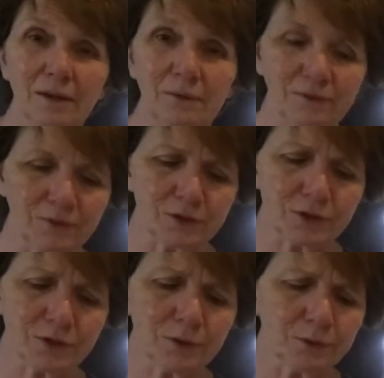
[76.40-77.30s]
refers
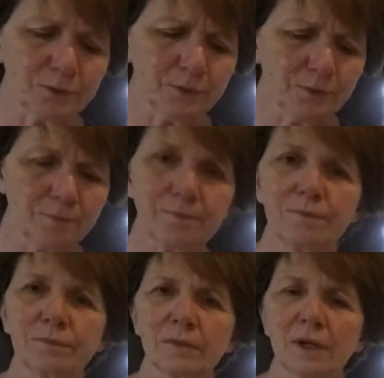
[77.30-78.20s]
to who.
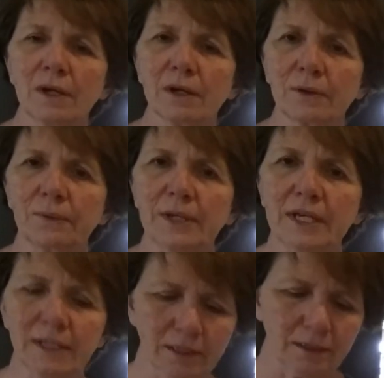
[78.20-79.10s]

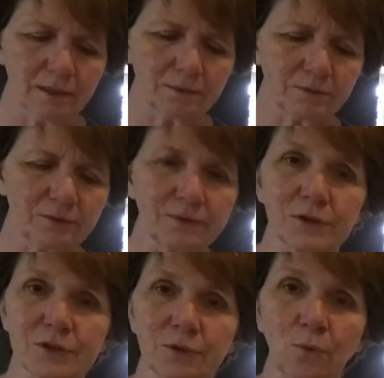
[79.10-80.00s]
Quid
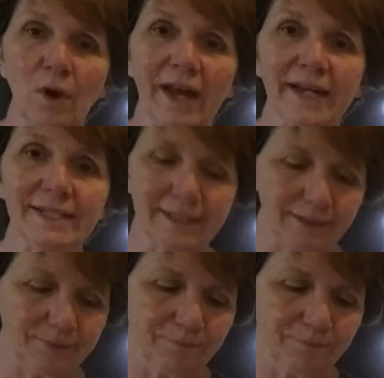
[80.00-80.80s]
refers to what.